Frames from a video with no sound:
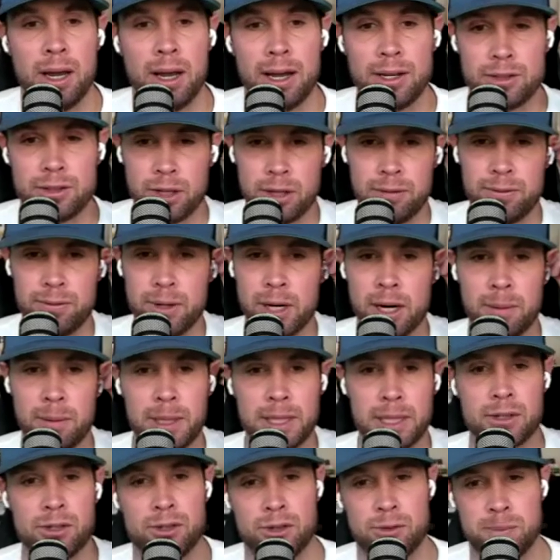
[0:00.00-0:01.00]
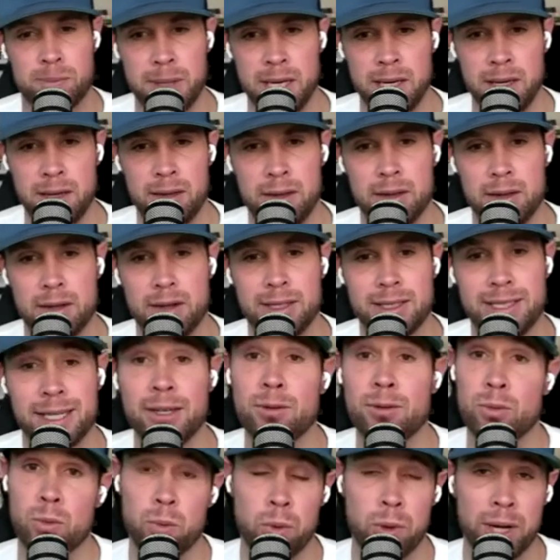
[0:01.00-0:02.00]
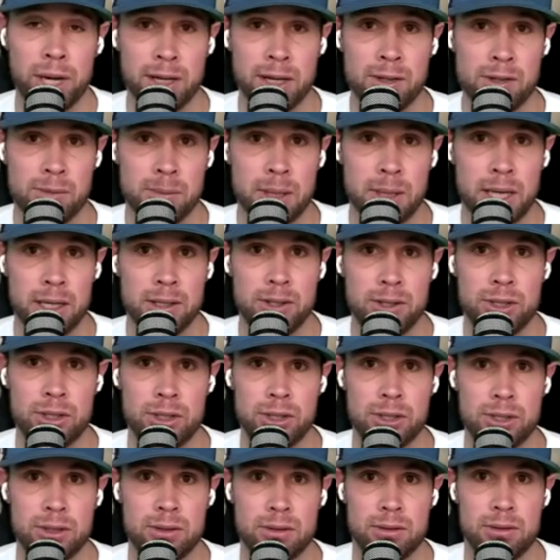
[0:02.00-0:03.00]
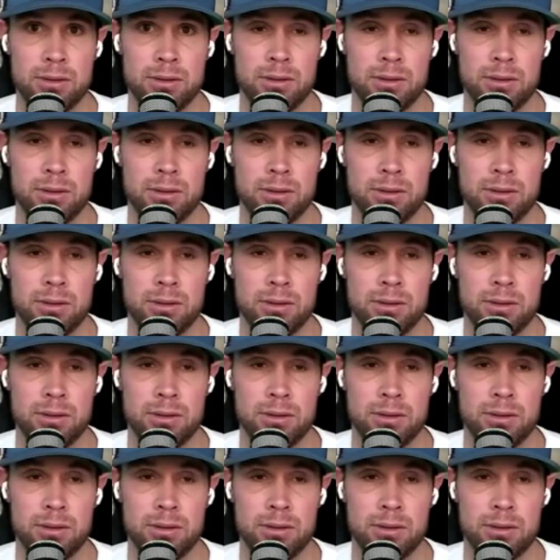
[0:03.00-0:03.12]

it's hard to figure out because Spieth didn't win as much